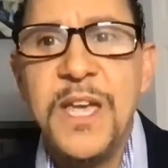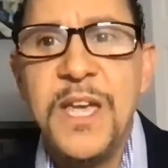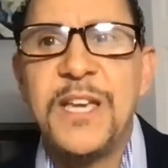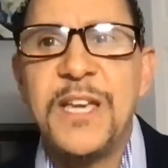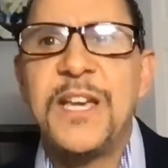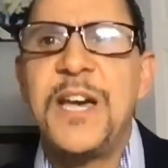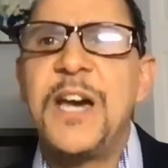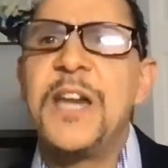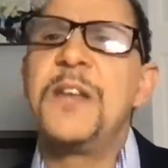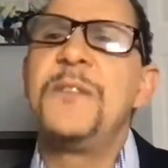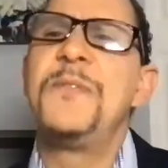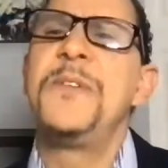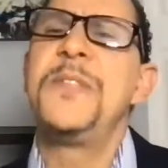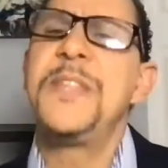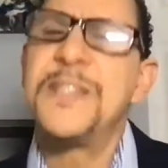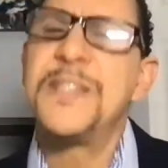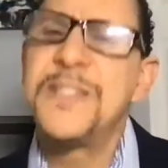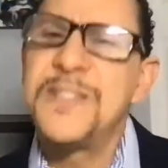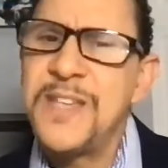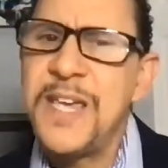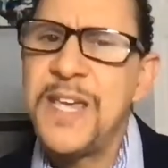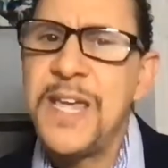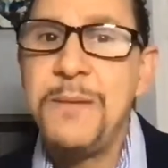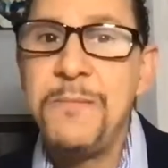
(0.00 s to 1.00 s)
Kind of in the
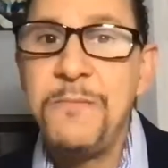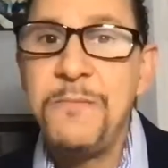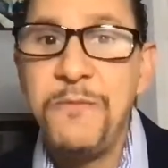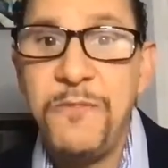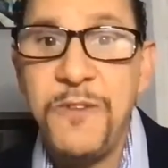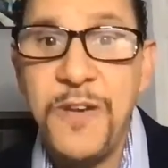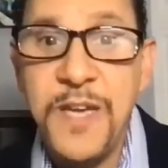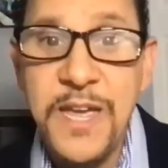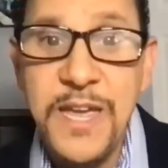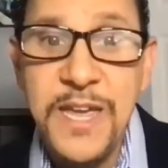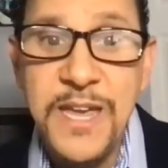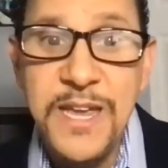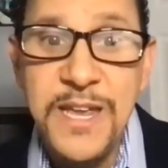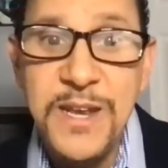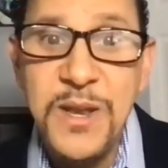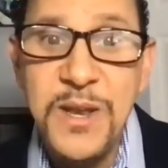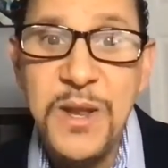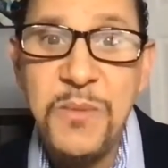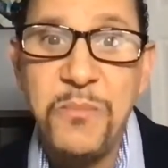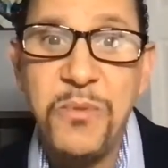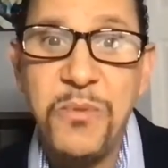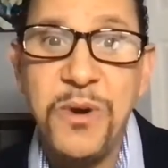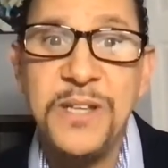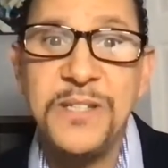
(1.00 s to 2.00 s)
same
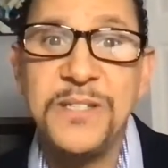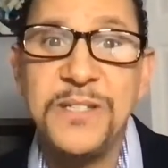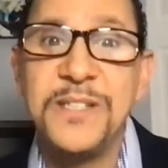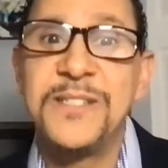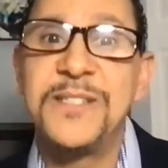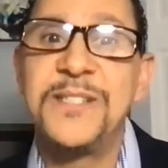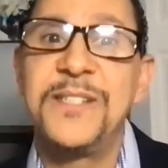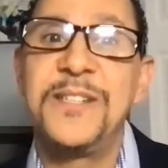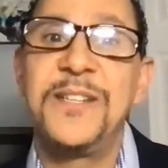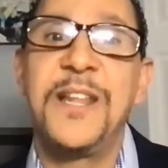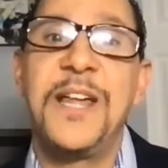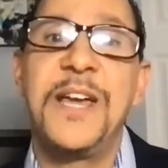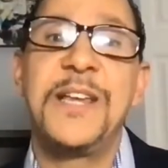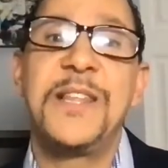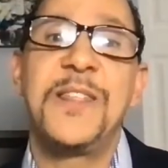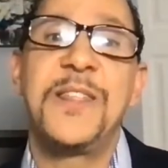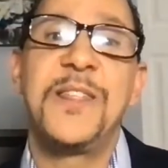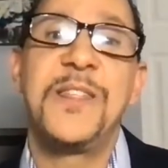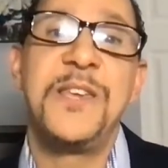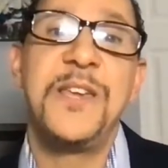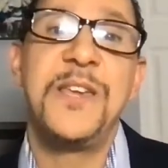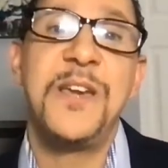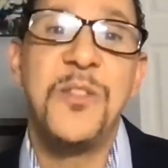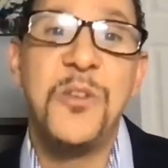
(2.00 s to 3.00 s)
vein brings us to like
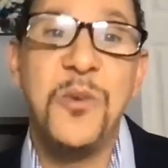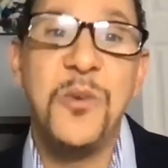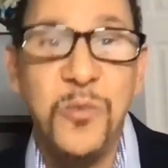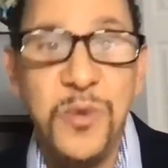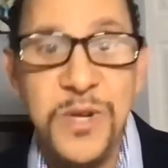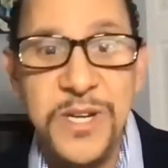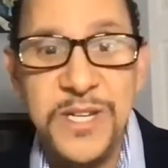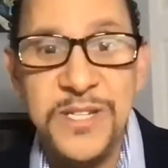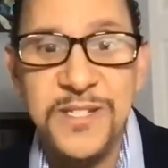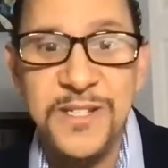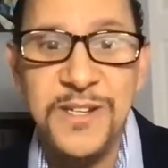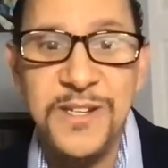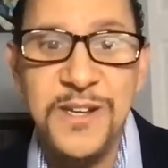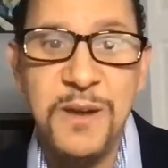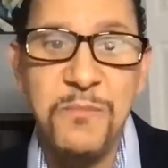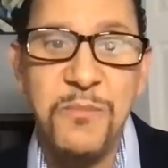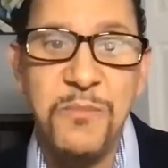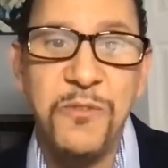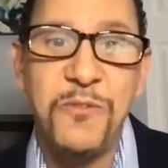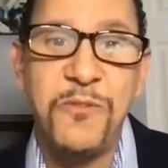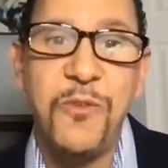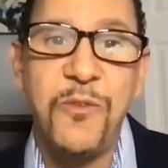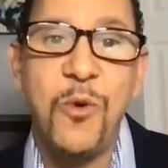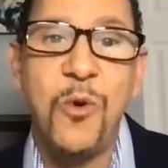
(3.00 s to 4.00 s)
the other reason,
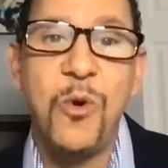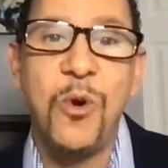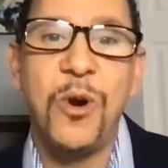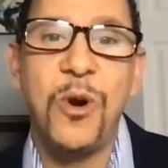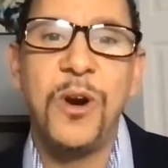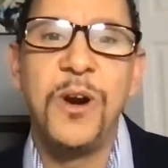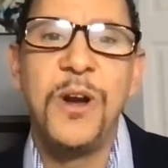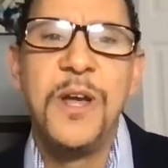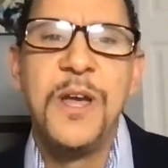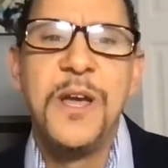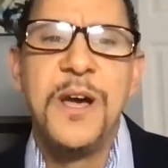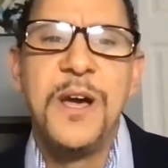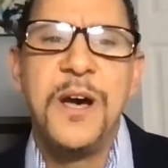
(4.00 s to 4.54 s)
number 4,